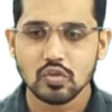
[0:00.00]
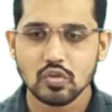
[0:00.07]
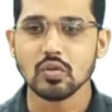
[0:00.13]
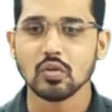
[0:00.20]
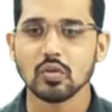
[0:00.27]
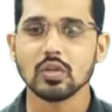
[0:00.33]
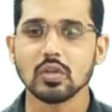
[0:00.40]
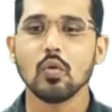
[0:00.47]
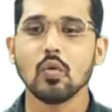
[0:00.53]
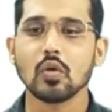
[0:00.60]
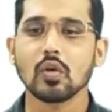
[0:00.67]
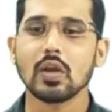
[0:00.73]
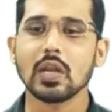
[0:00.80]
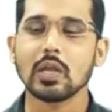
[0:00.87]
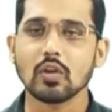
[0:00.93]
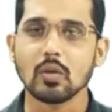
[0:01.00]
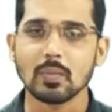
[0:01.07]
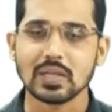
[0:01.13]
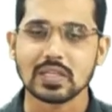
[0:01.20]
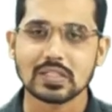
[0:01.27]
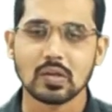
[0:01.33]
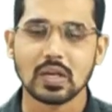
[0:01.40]
know the overall
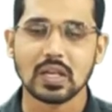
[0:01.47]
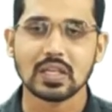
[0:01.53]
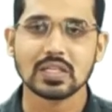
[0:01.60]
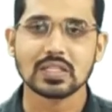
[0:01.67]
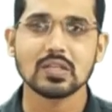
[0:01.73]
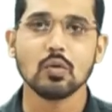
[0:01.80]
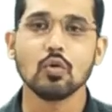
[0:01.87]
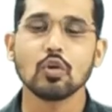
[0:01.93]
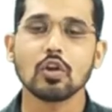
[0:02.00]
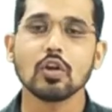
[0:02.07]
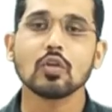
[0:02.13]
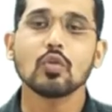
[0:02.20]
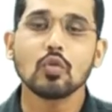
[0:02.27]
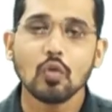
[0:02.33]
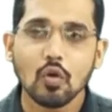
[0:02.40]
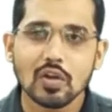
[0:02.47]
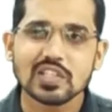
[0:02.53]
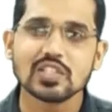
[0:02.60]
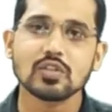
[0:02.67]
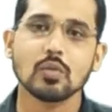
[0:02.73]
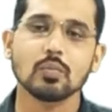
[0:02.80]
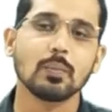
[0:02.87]
economics, or I can say overall
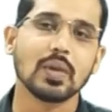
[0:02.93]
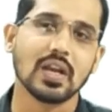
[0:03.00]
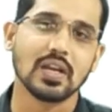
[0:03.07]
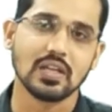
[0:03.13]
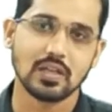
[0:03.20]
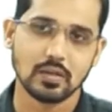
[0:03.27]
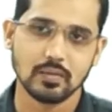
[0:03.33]
cost of the plant.